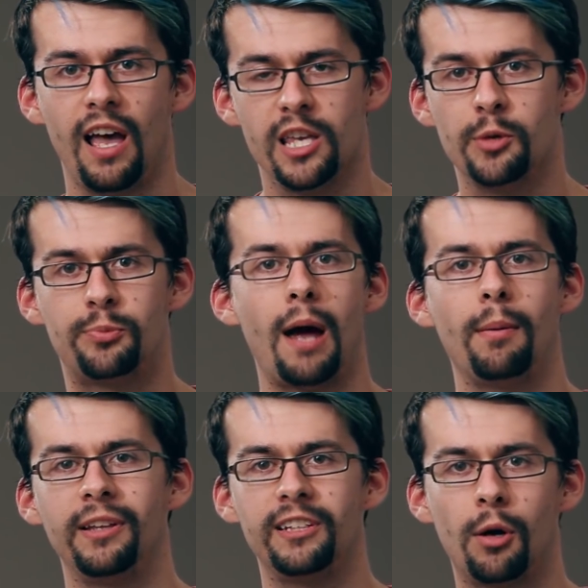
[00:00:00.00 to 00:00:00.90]
you
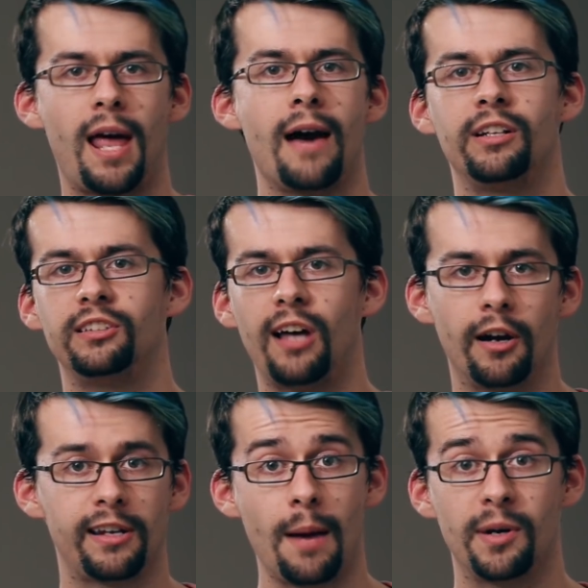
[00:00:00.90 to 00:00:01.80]
probably don't have an entire
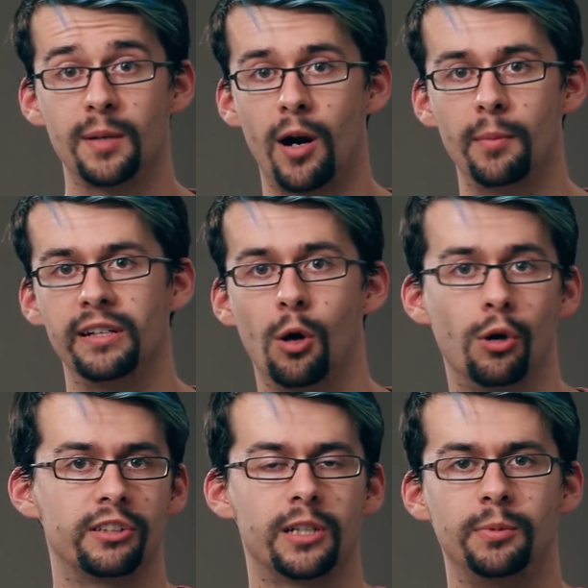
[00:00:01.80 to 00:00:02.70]
camera department
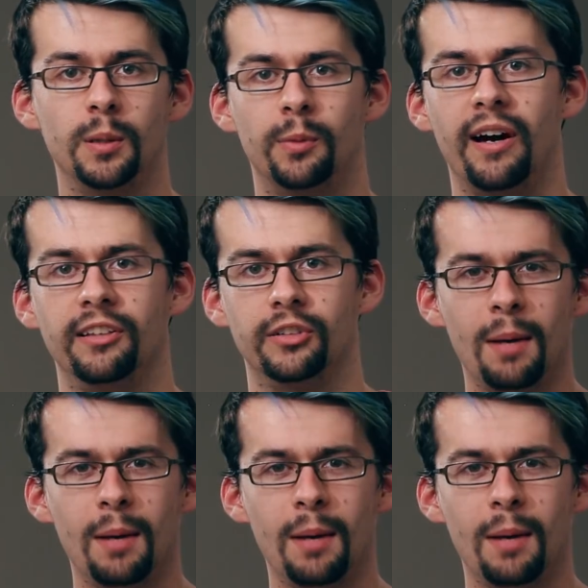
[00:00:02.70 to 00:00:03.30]
or script supervisor.